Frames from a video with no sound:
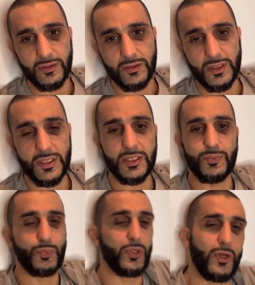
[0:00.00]
This is
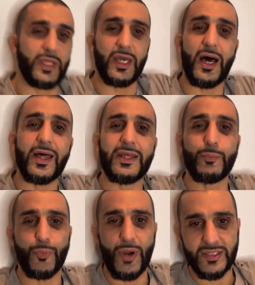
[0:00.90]
purely
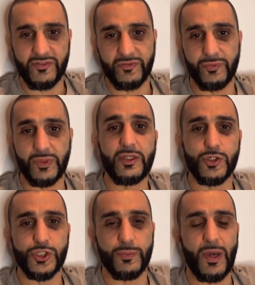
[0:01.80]
unimpressive
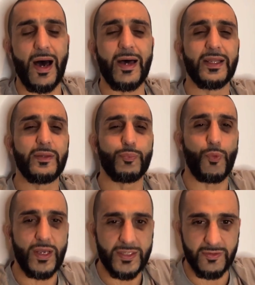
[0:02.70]
leadership.
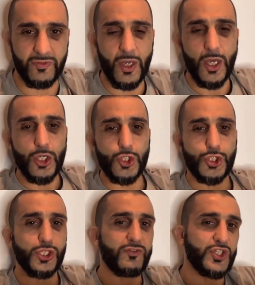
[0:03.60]
Unimpressive. You
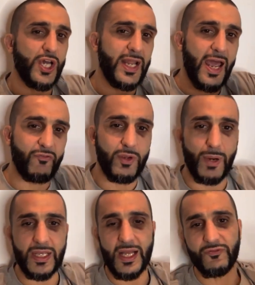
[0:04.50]
should have shut
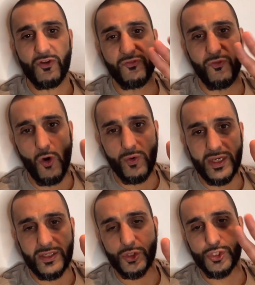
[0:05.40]
everybody down for 4
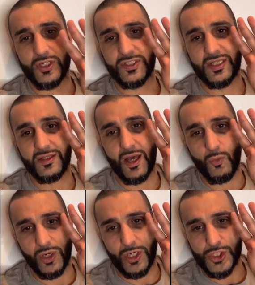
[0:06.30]
weeks. You should have said,
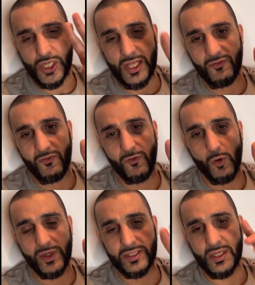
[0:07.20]
we're going to shut down for 4
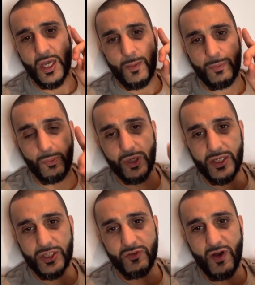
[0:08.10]
weeks. People are going
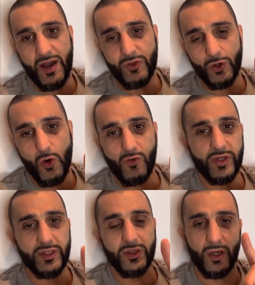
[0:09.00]
to survive their
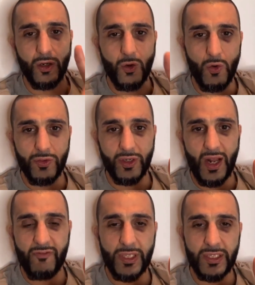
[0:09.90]
COVID. They're going to
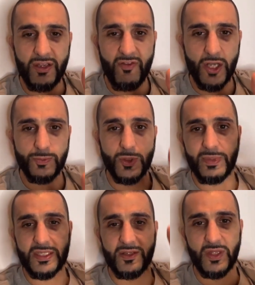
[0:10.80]
have plenty of hospital
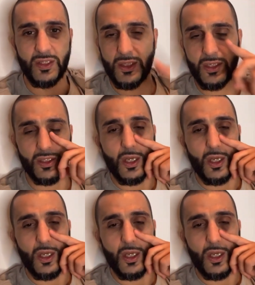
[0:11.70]
beds if they need it.